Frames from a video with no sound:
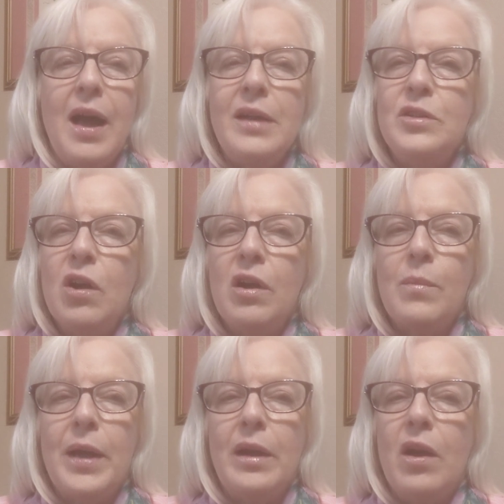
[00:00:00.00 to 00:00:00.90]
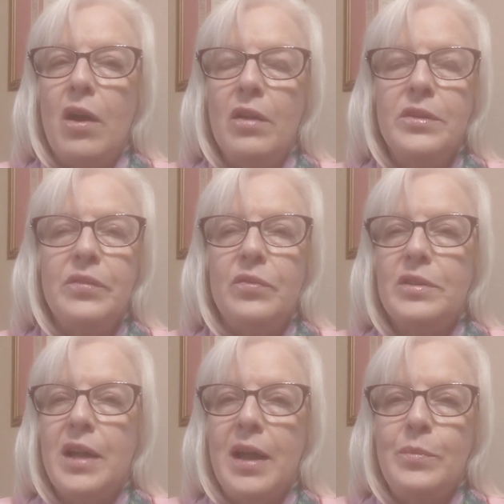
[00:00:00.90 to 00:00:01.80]
I talk about all different
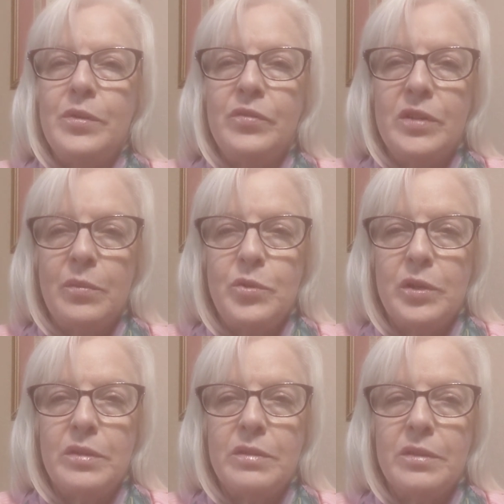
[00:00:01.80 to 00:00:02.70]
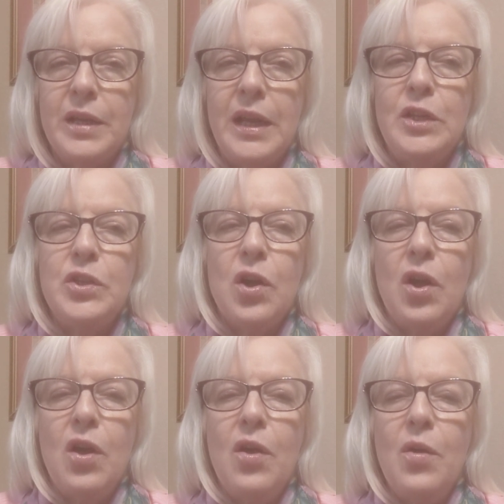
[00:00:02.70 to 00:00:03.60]
types of subjects. It's
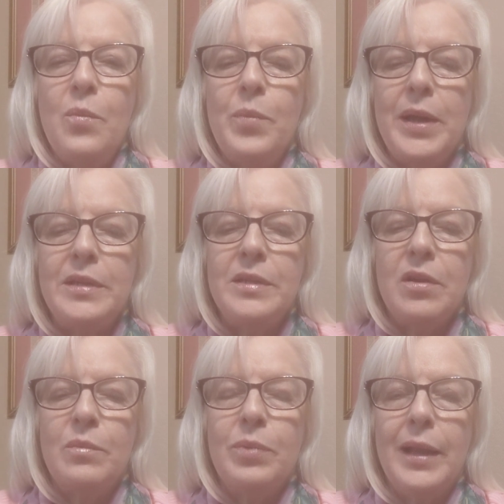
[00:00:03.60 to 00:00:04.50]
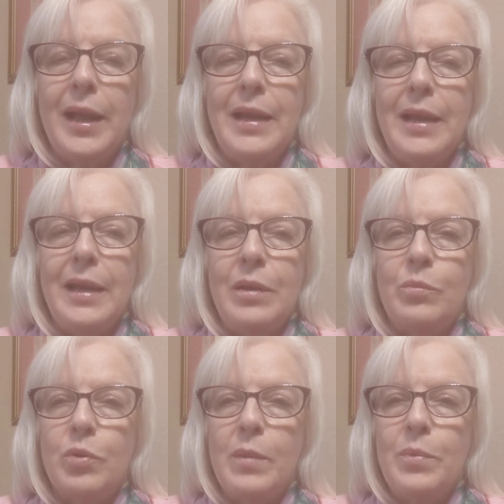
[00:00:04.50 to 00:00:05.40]
all based on planning and
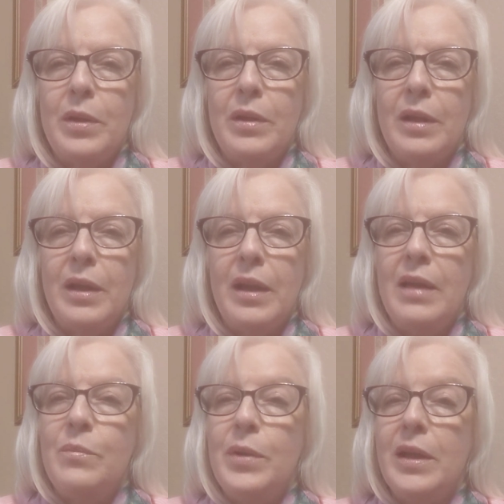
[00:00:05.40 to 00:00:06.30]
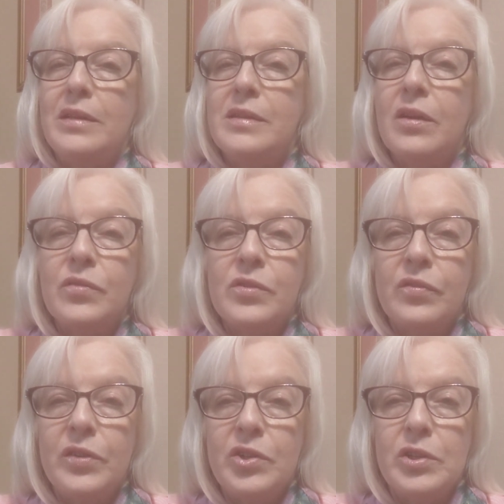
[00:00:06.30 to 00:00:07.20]
prepping and being
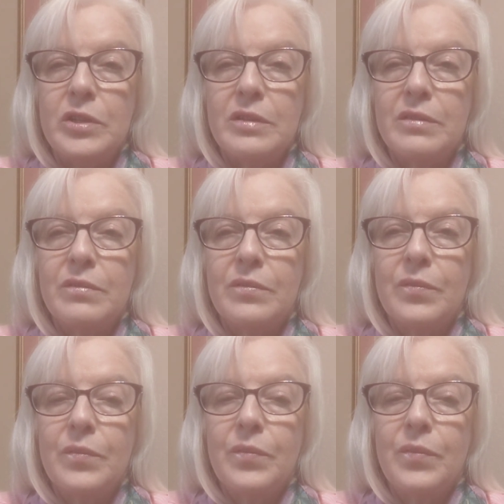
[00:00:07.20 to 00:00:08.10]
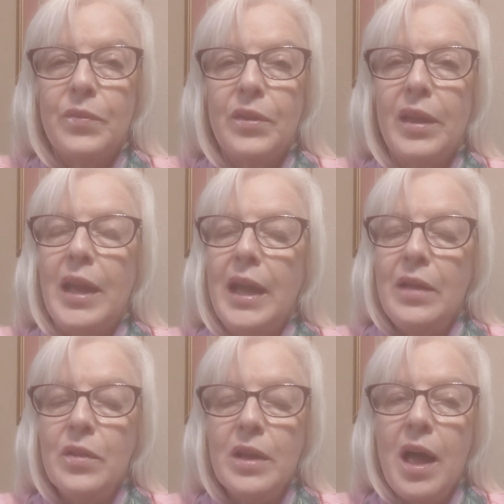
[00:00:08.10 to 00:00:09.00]
self-sufficient.
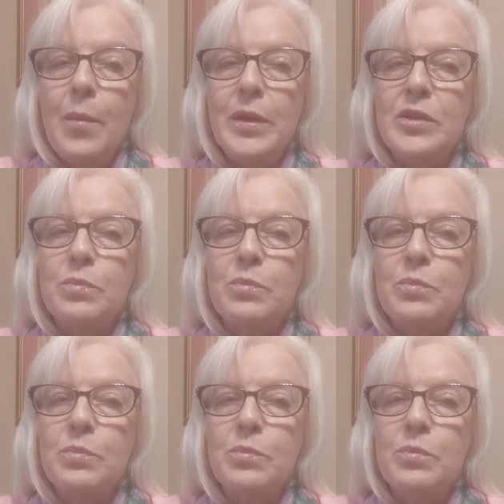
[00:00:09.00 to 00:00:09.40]
In the comments